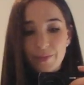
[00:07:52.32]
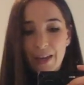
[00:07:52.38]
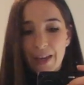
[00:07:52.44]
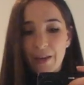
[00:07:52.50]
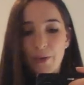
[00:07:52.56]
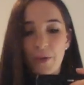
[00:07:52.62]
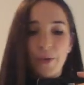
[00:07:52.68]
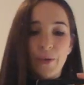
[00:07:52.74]

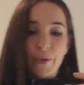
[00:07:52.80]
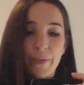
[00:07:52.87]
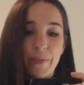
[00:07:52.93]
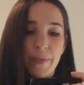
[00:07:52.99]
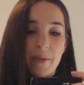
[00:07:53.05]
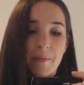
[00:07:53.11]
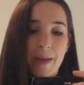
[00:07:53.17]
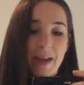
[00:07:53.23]
Ignore
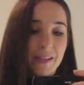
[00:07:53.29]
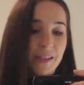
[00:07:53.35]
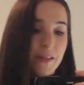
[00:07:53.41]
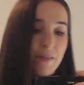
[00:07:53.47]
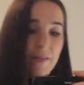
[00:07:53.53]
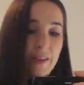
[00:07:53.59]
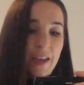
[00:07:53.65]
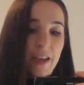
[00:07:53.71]
the mess
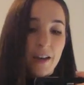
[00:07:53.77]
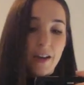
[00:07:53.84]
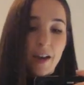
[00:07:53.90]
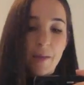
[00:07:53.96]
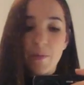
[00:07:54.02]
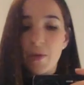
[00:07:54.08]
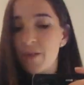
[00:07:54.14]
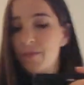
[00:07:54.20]
over there.
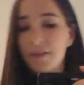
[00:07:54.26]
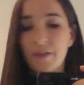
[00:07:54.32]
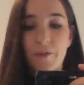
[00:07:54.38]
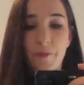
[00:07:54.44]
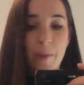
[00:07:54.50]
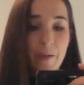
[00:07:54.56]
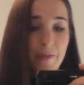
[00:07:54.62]
I moved it from